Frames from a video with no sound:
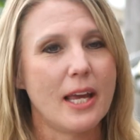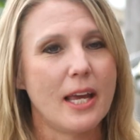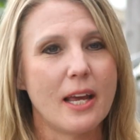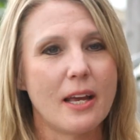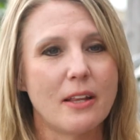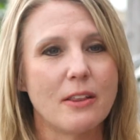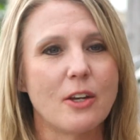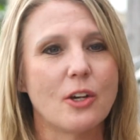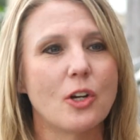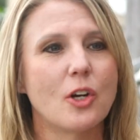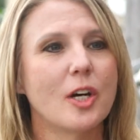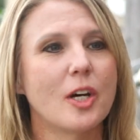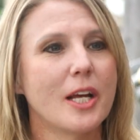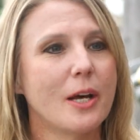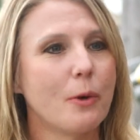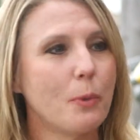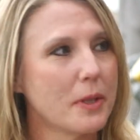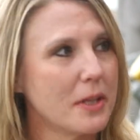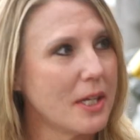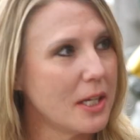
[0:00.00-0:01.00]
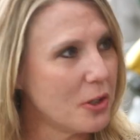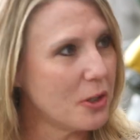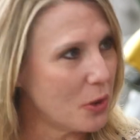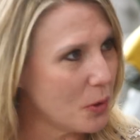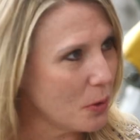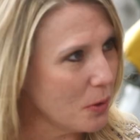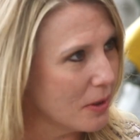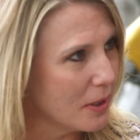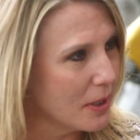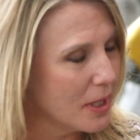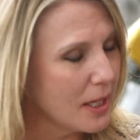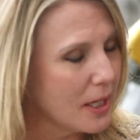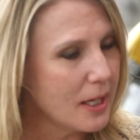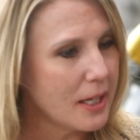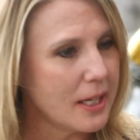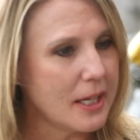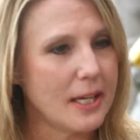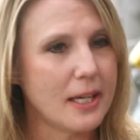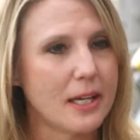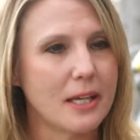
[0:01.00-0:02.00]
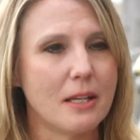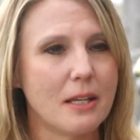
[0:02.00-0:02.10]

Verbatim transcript: and they're good at what they do mm -hmm.